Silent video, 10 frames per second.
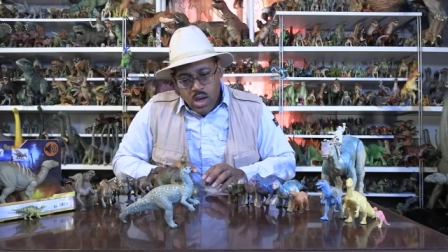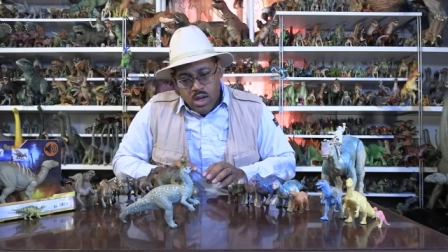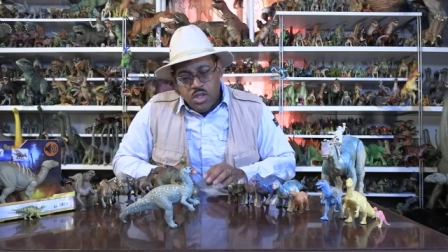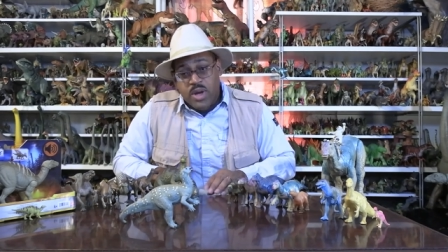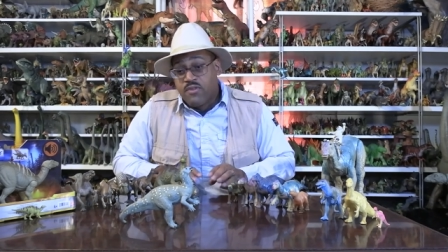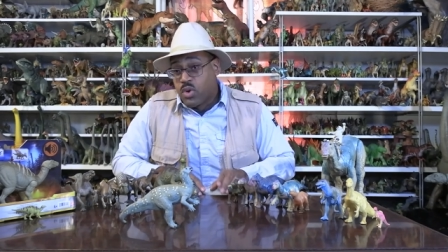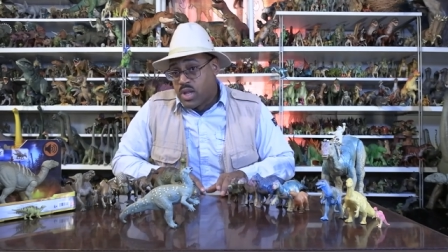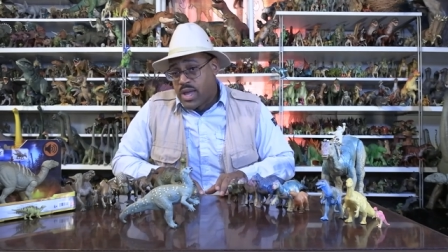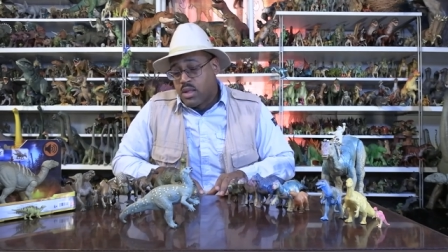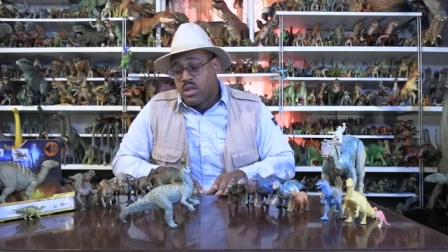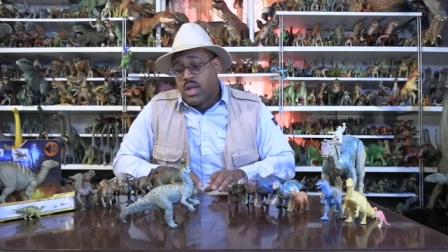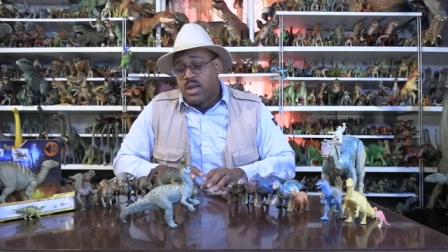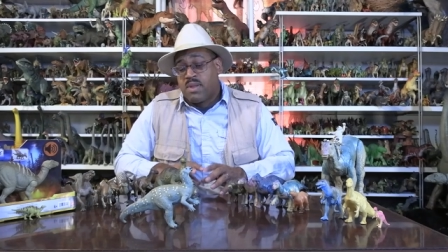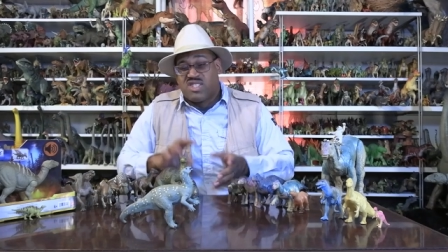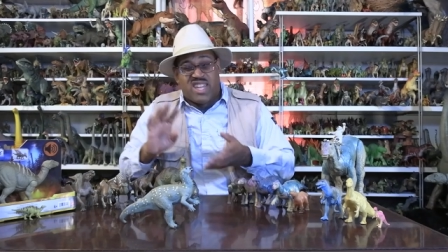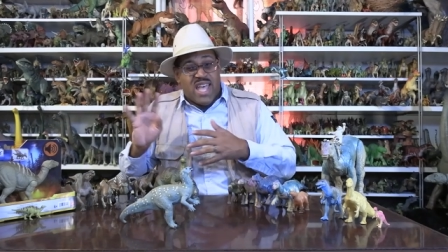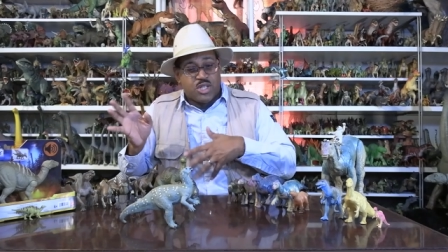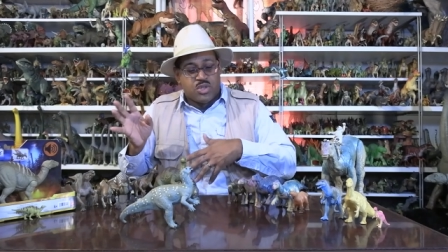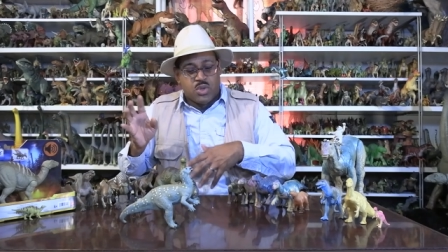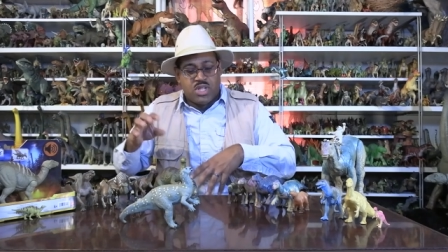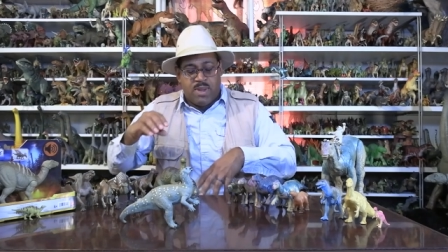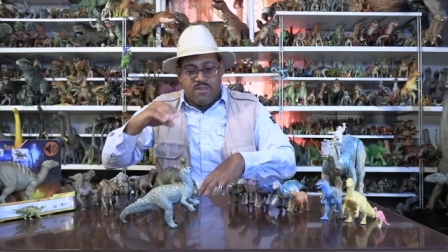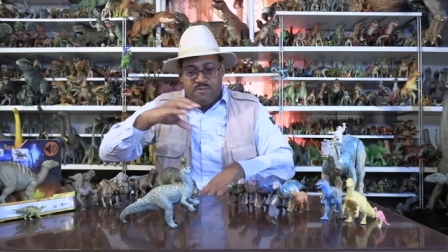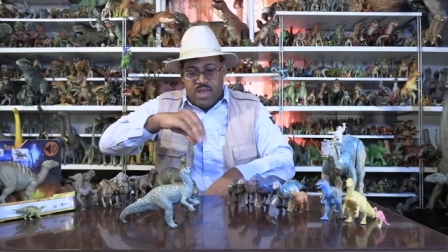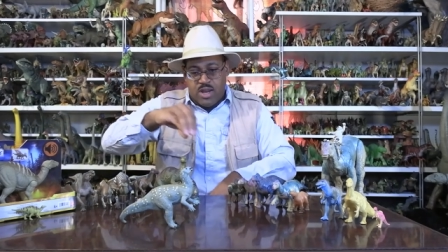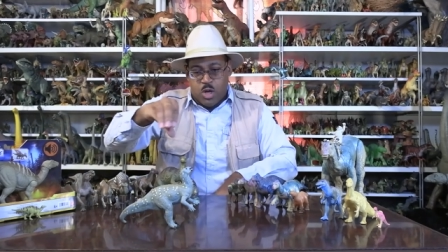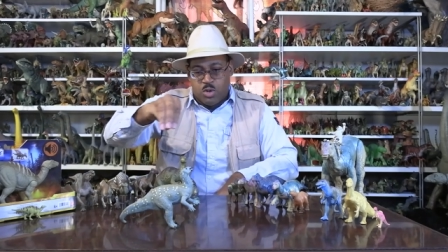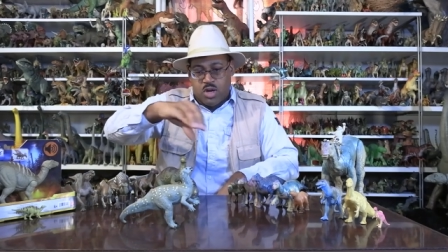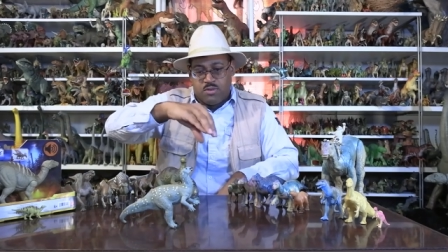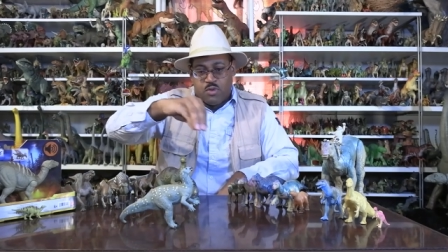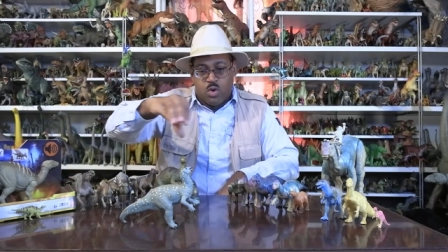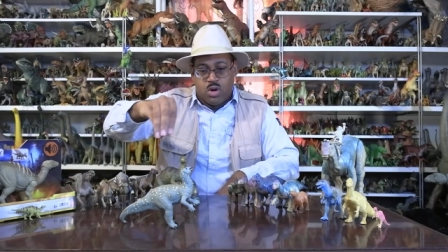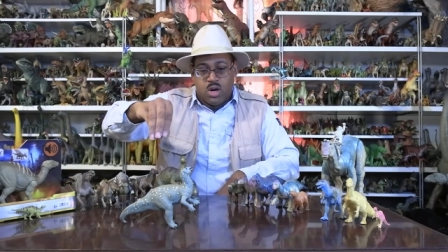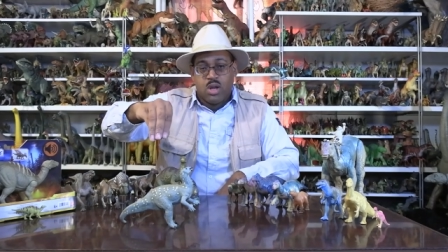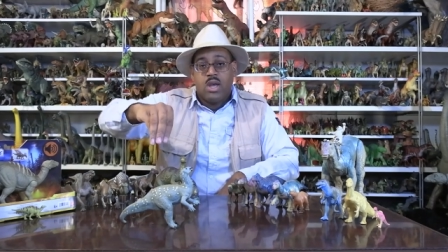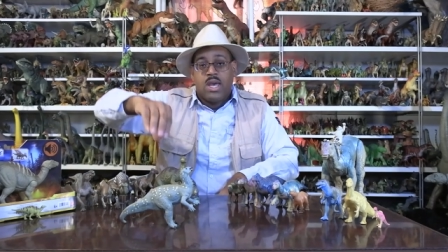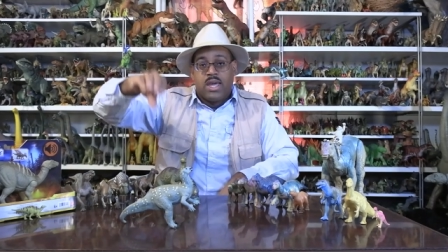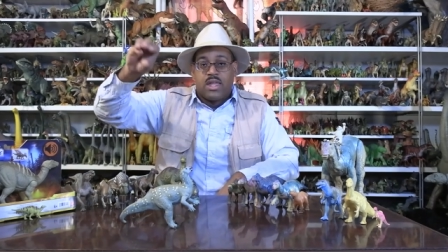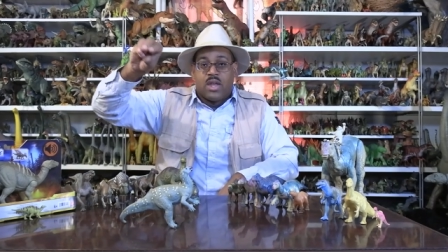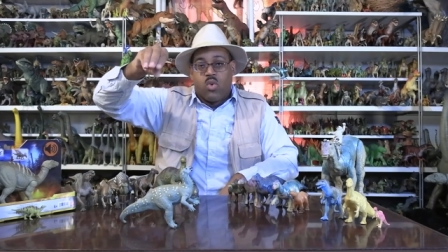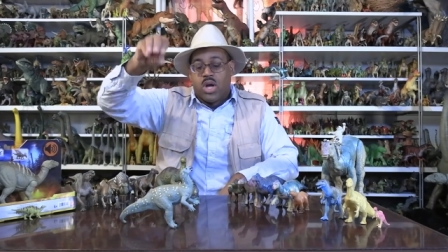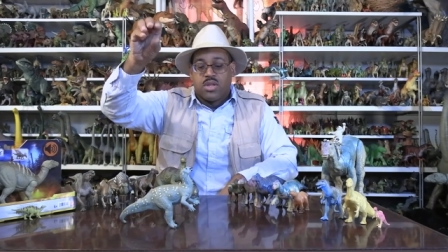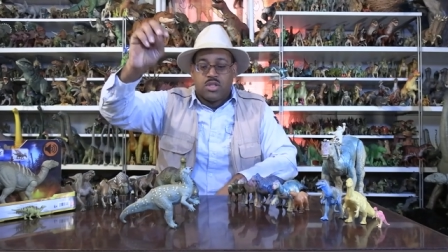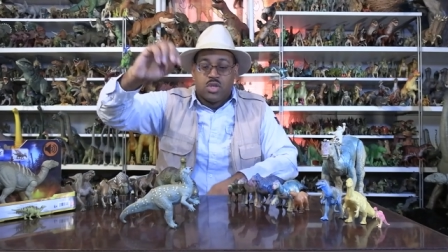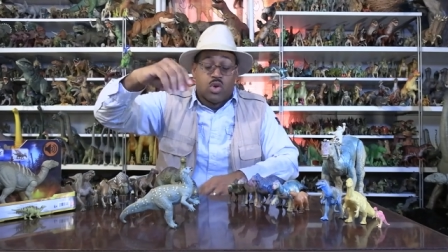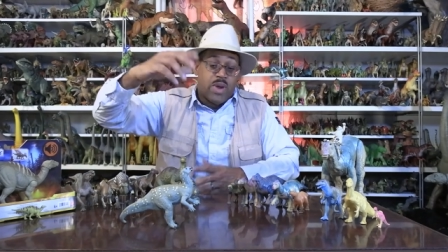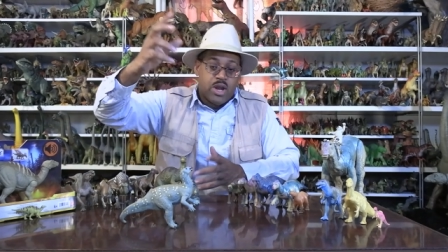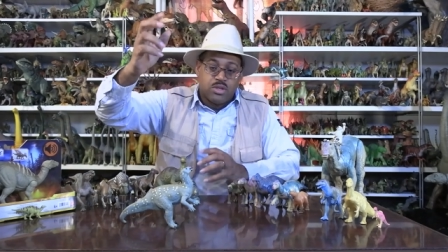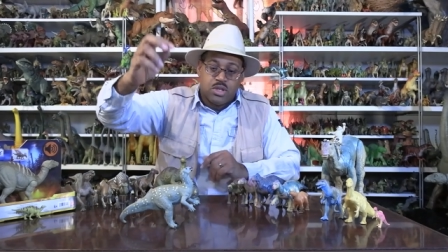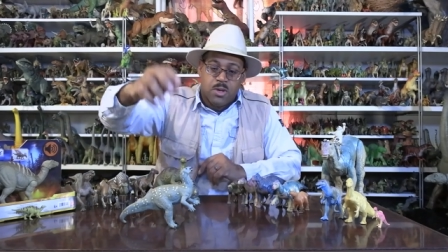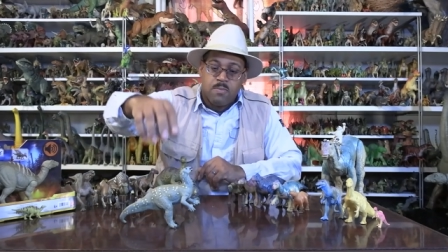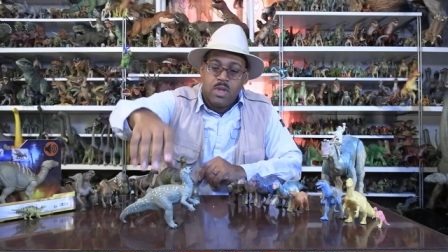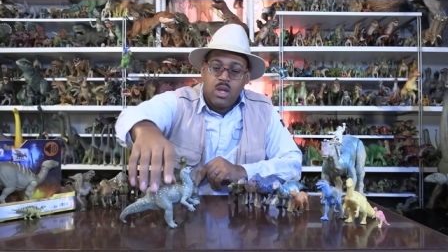on two and four legs. So like much like hadrosaurs, they have fed on all four and then like walked on two or ran on two.